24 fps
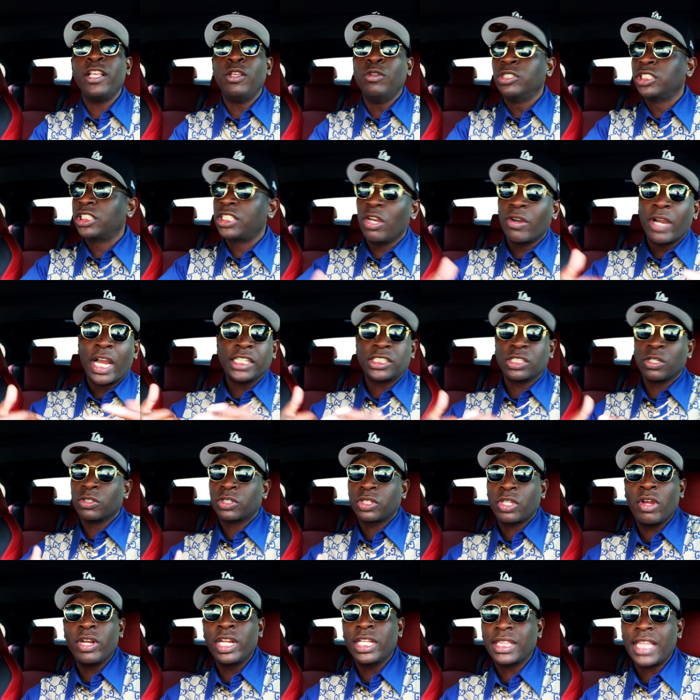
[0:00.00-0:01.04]
you still got your
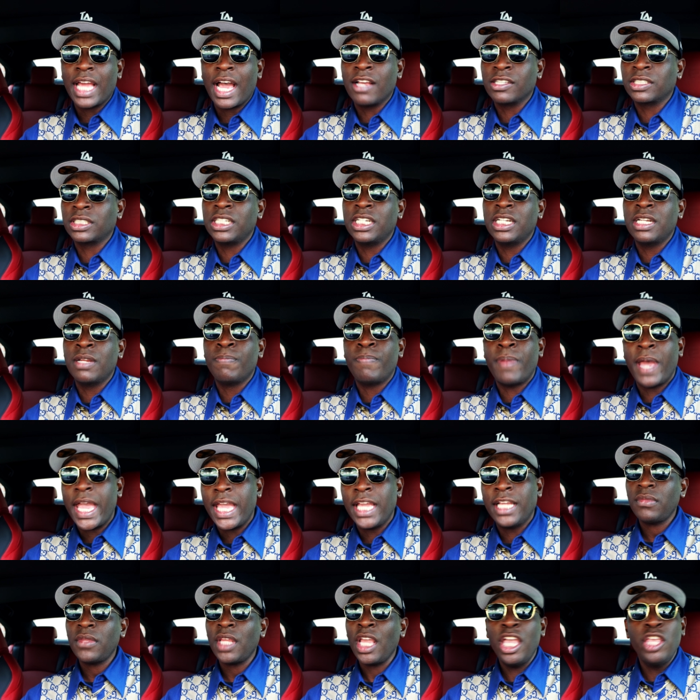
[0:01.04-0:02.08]
30,000 in the
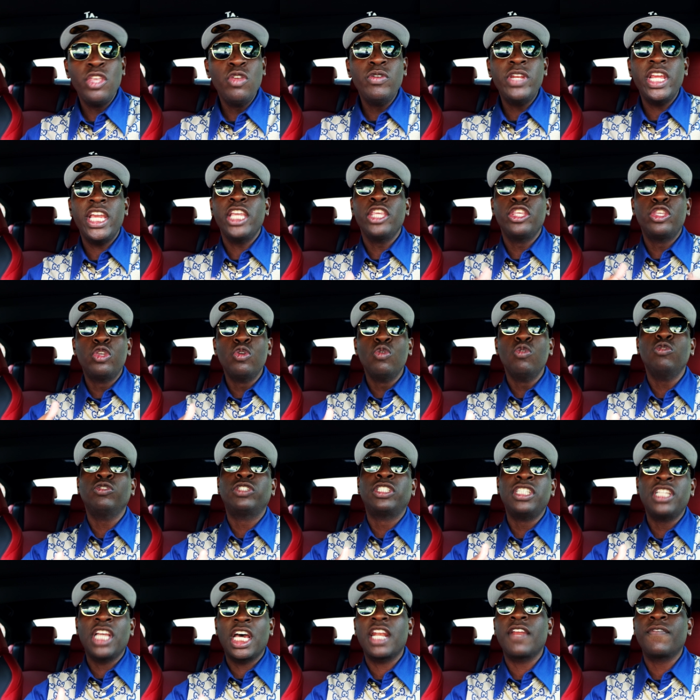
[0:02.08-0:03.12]
bank and you didn't use
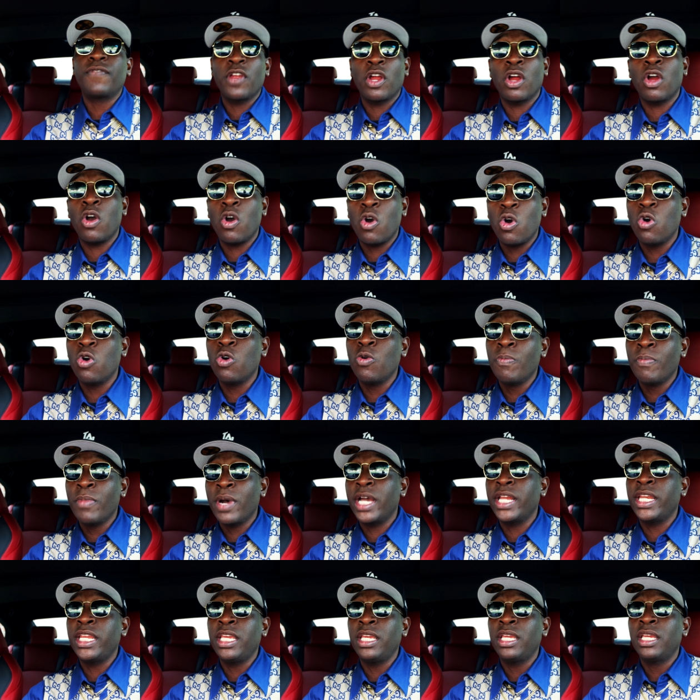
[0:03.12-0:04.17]
none of your own
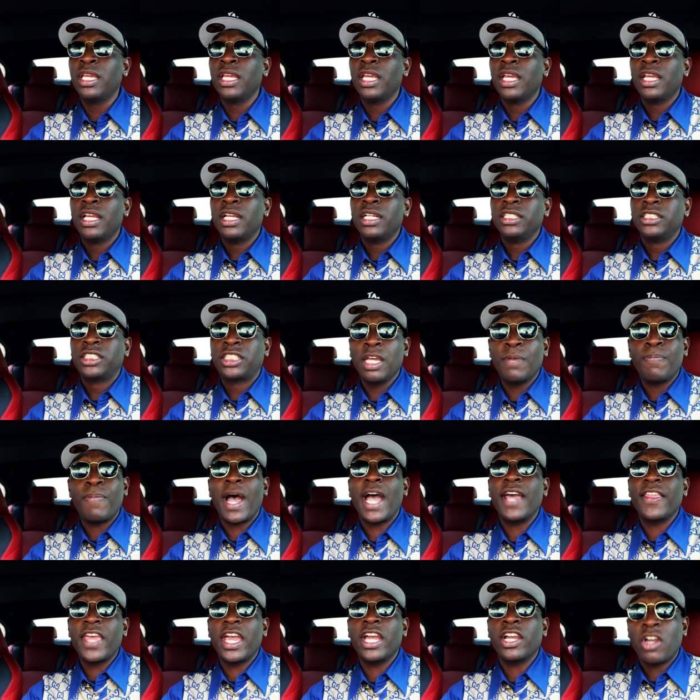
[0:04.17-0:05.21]
money to
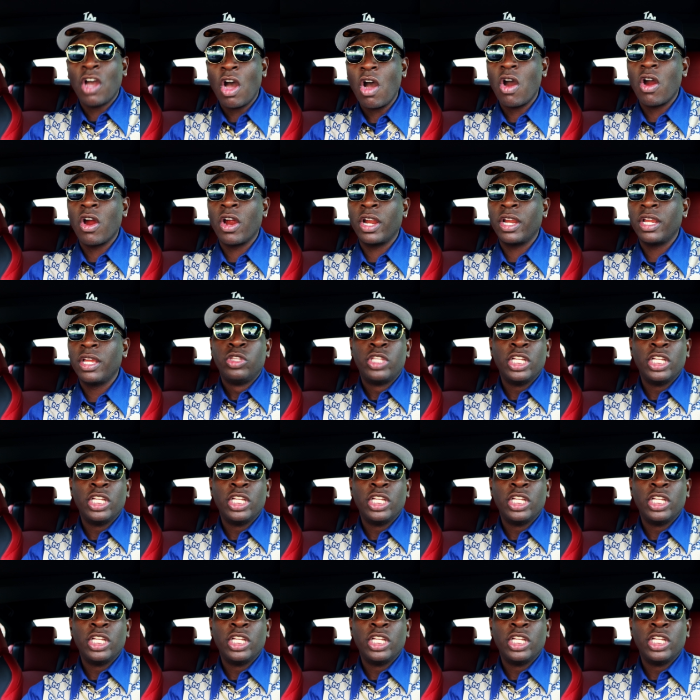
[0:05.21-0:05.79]
buy that car.